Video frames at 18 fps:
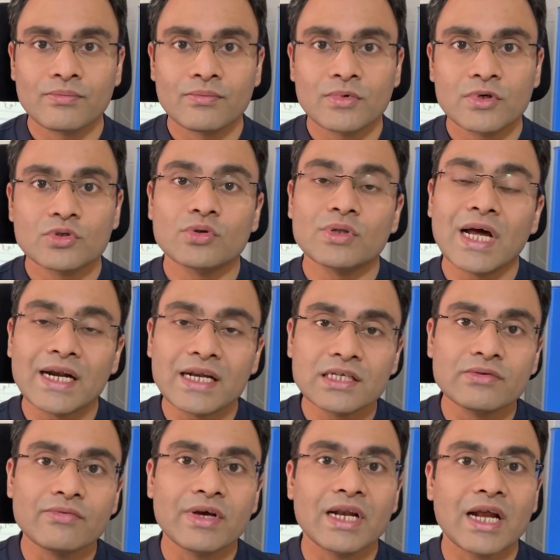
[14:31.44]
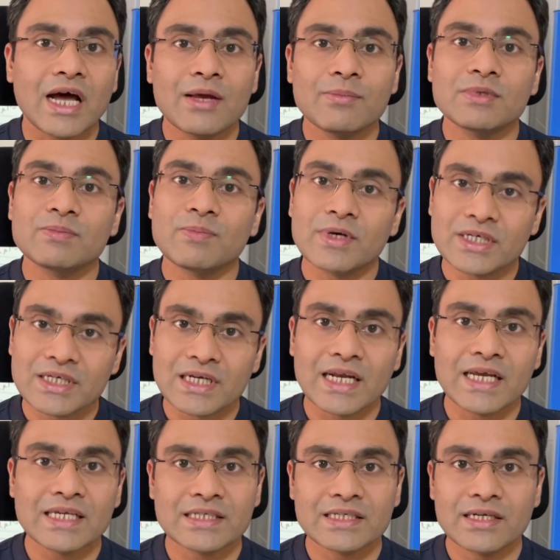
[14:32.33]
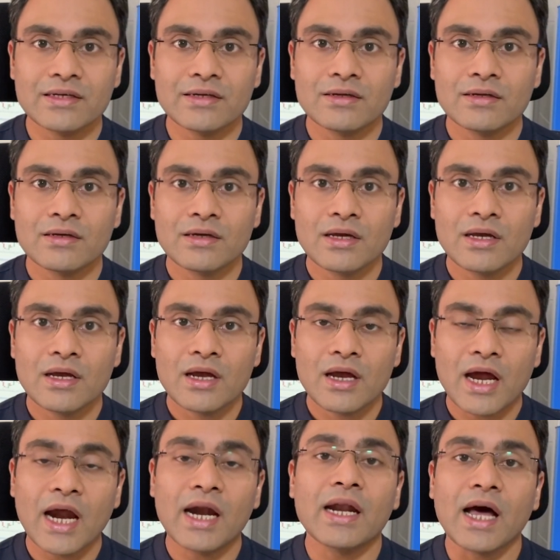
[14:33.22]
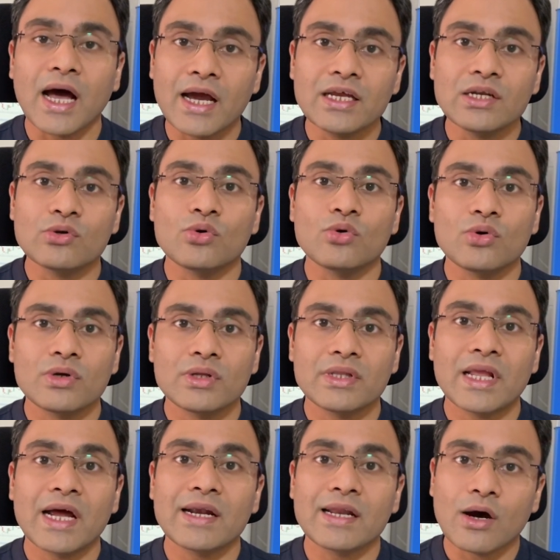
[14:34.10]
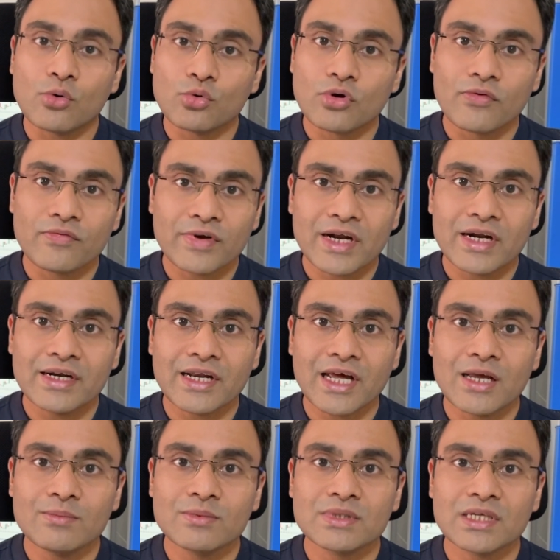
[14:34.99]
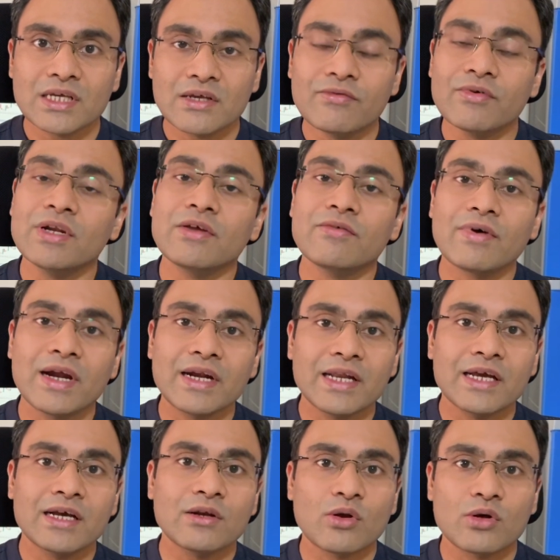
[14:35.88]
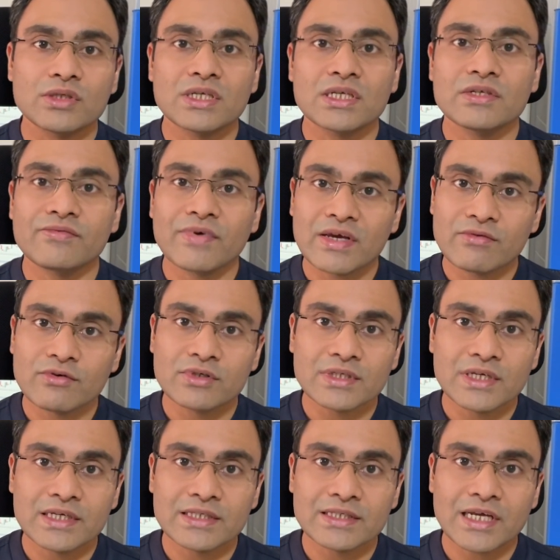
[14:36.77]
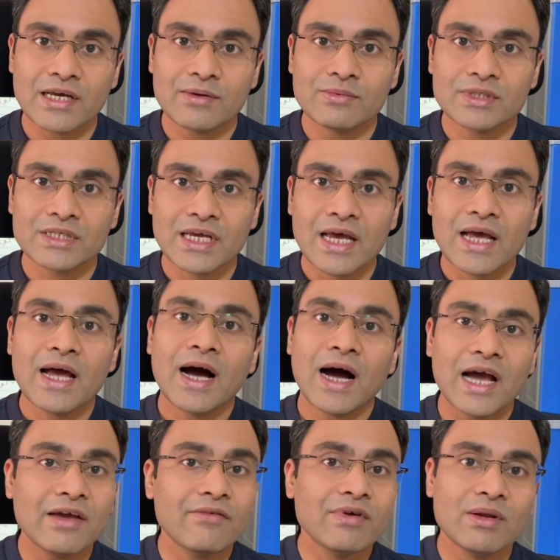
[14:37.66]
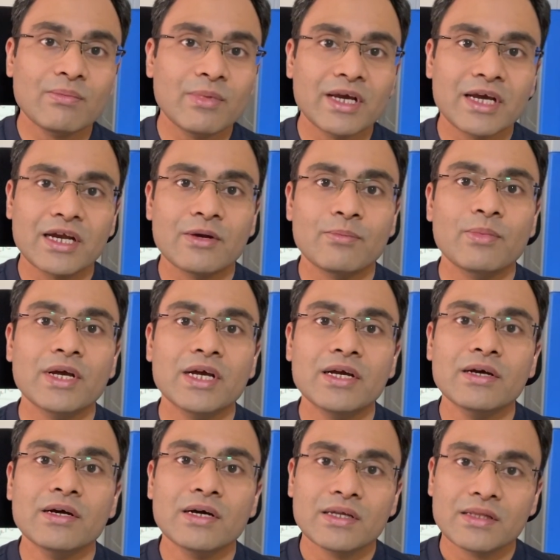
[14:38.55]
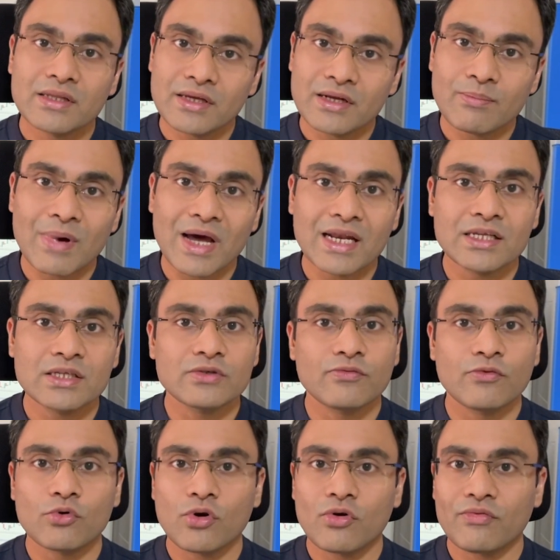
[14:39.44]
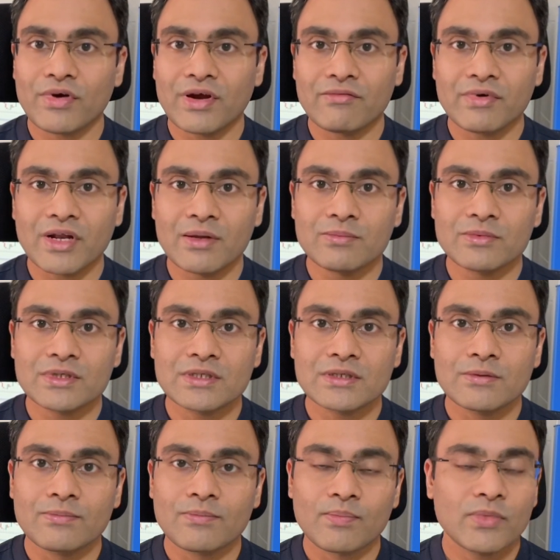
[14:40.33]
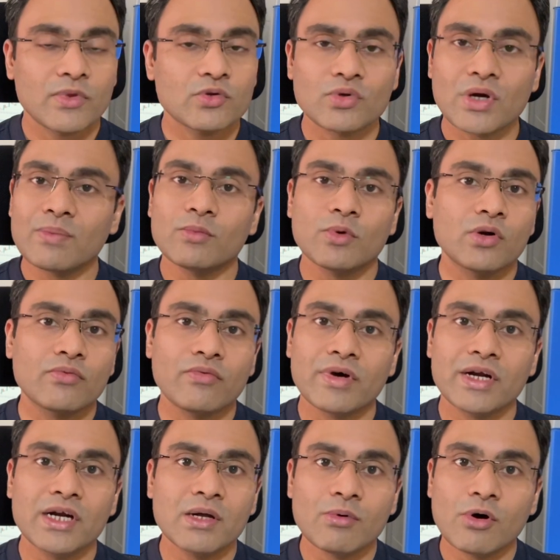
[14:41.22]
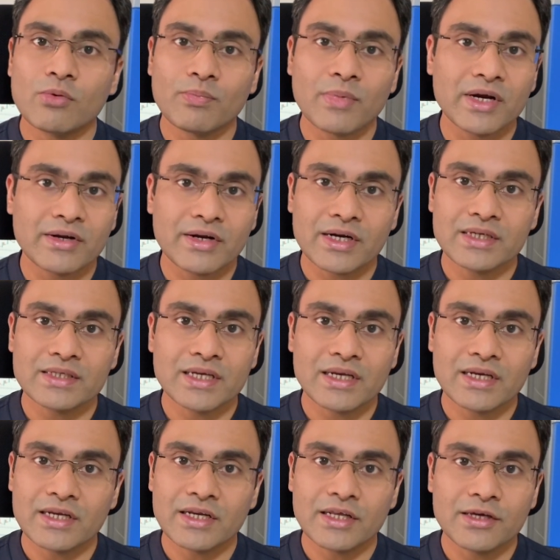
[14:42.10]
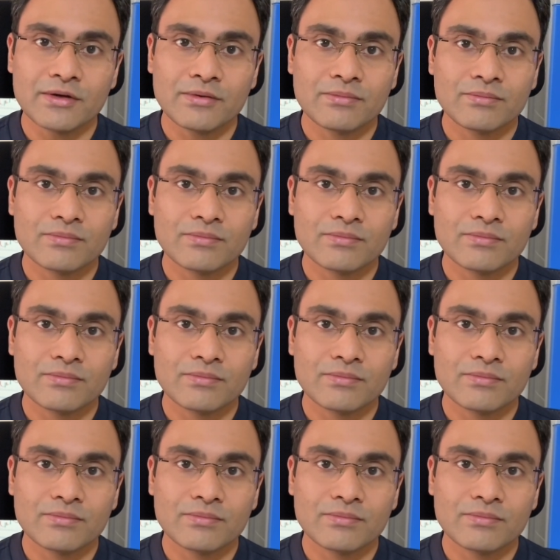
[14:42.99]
So that is where I am specialized in. And I know that out of 10 times, even if I take losses 5 or 6 times, I will make it big, their balance 4 or 5 times. So I'm not worried about my trades any day.